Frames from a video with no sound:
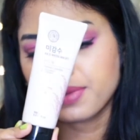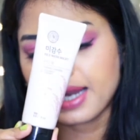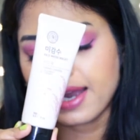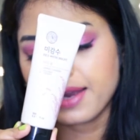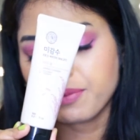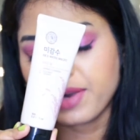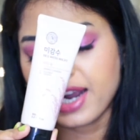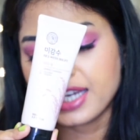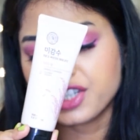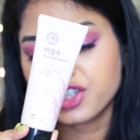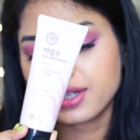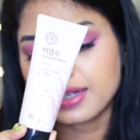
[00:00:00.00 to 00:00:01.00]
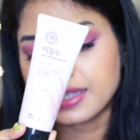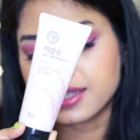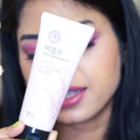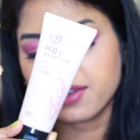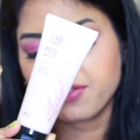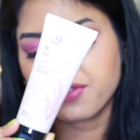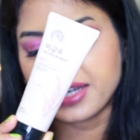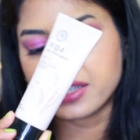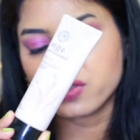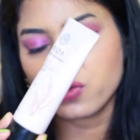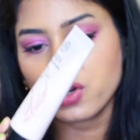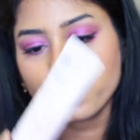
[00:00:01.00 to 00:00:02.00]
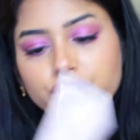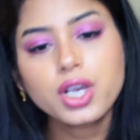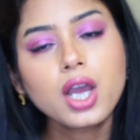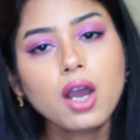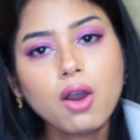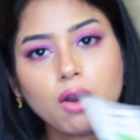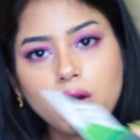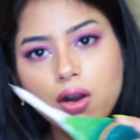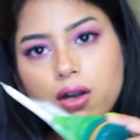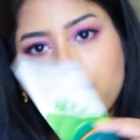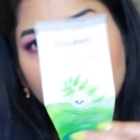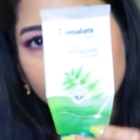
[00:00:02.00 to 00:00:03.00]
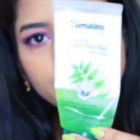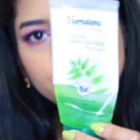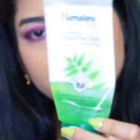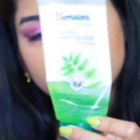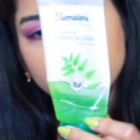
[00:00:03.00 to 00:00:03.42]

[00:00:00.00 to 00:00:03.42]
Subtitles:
Bright Cleansing Face Wash, or I use